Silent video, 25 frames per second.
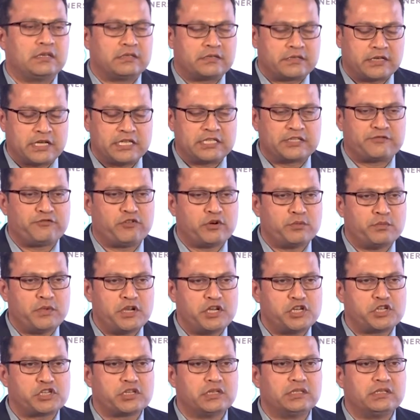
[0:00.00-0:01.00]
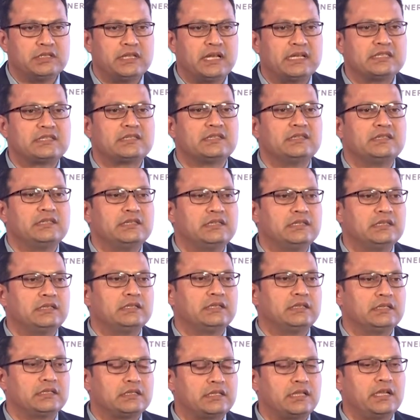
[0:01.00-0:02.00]
transformation. That's a
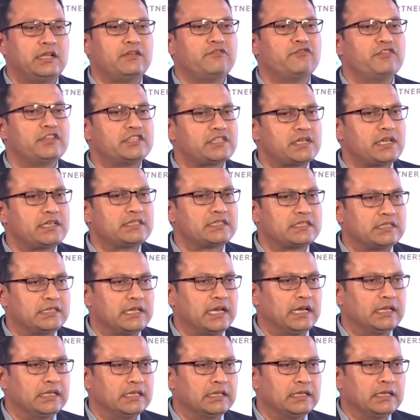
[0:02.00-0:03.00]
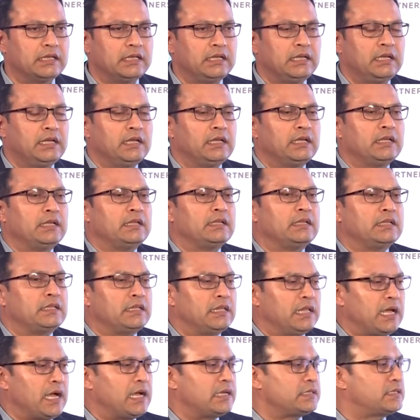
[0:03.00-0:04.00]
thing which has done.
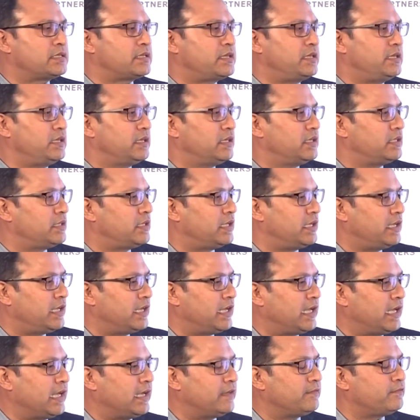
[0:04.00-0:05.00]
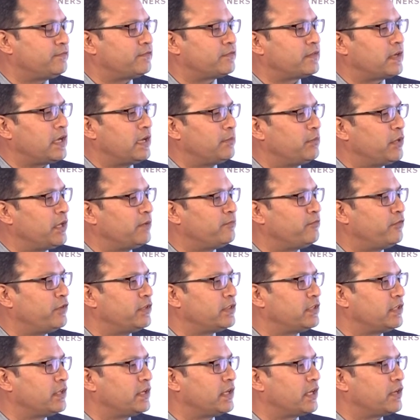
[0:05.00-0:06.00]
Last year, they have come up
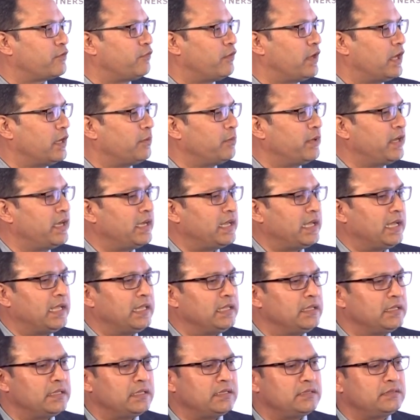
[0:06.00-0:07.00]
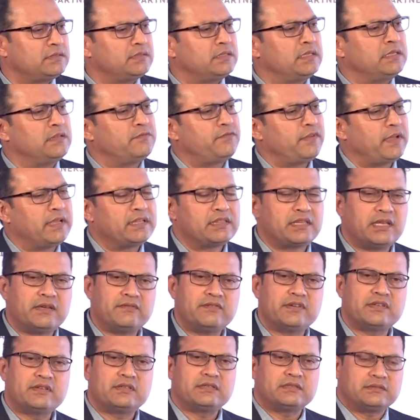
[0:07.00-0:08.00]
with the requirement. And in fact,
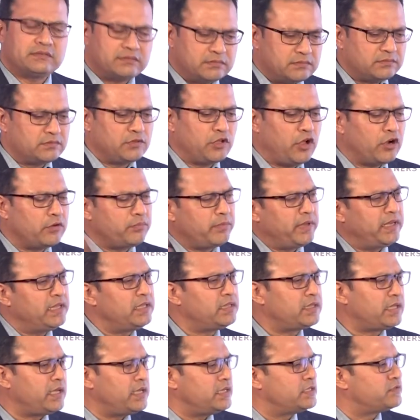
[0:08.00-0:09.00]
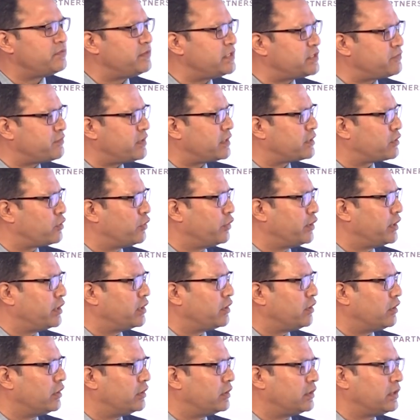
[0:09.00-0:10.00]
there were a lot many things which were
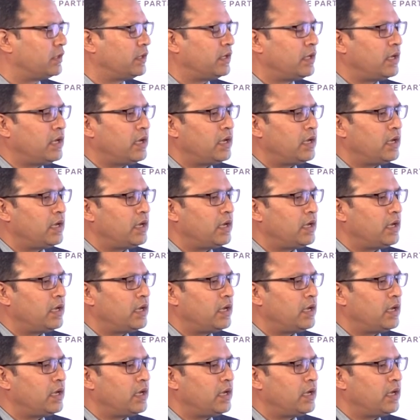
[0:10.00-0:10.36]
going on.